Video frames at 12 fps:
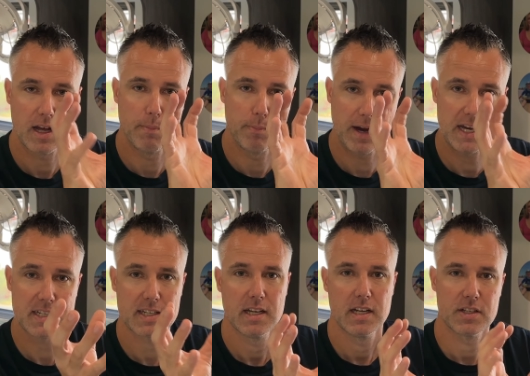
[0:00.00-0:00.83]

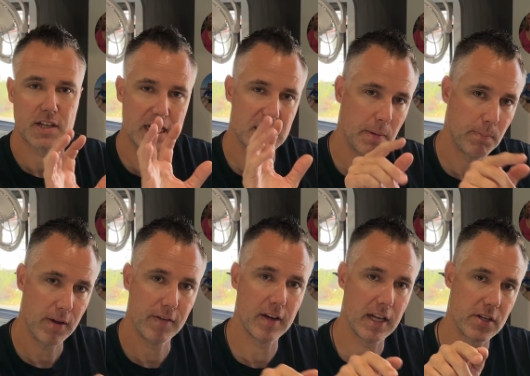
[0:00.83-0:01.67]
base to actually
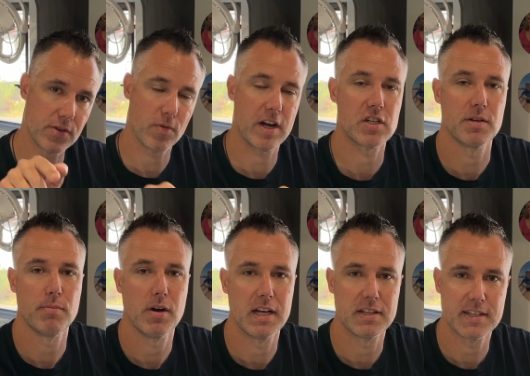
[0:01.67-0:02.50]
pivot and direction
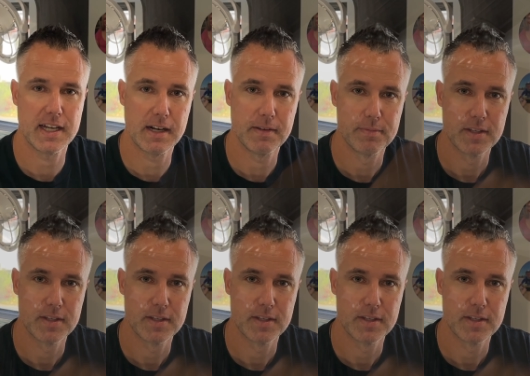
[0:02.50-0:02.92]
my antenna.